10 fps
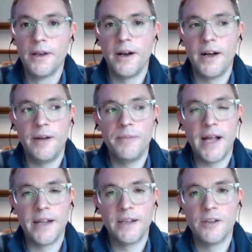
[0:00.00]
um,
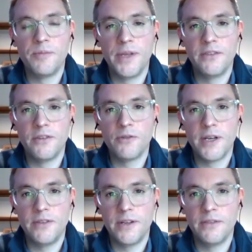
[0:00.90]
and could be
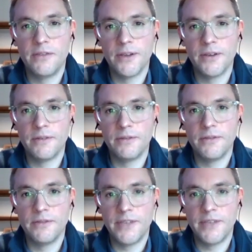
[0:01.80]
integrated into
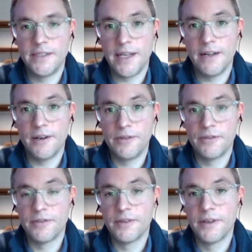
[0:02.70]
day-to-day
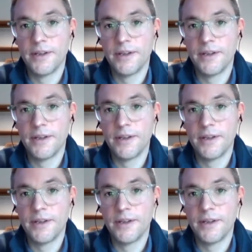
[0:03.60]
life